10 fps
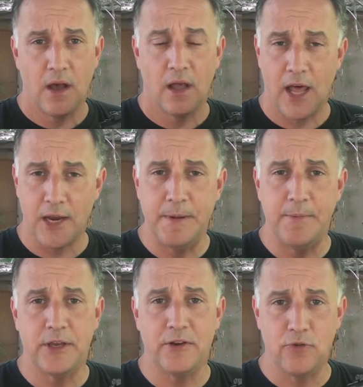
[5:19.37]
A lot of
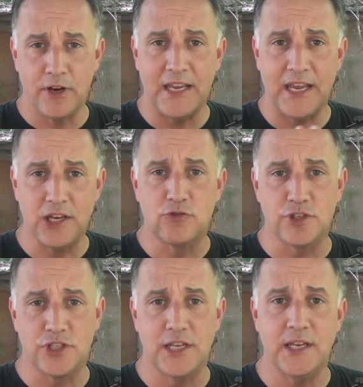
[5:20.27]
people get really
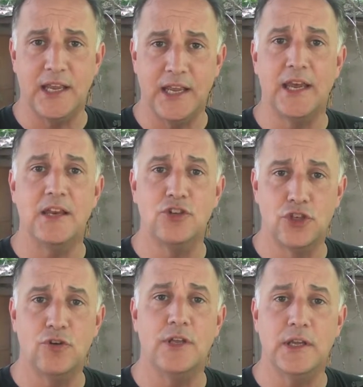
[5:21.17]
interested in
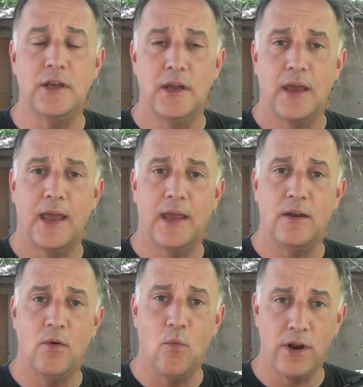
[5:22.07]
shooting
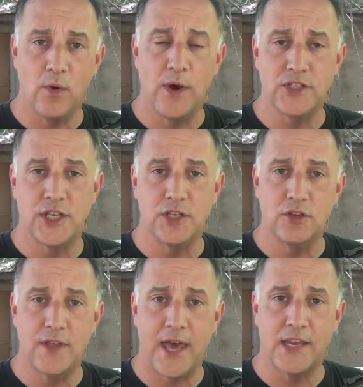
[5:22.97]
And one of the ways they
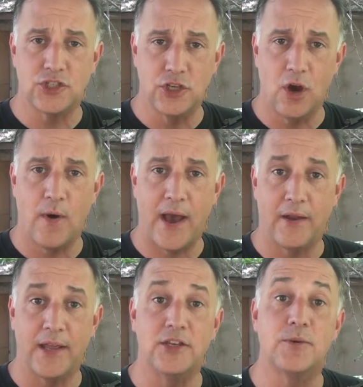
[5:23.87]
do that is to go
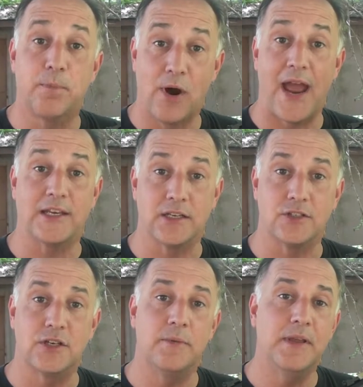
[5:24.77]
out and to
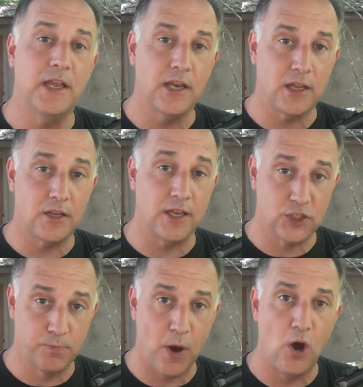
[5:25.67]
practice and to being
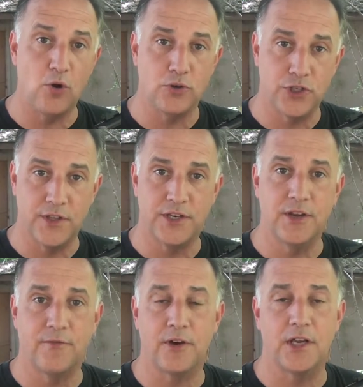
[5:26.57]
exposed to the
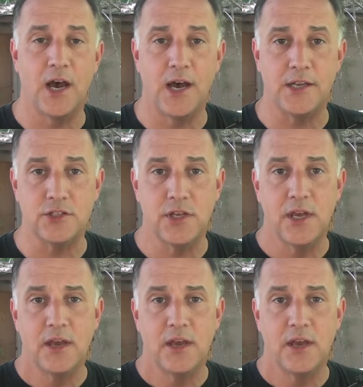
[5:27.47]
different guns.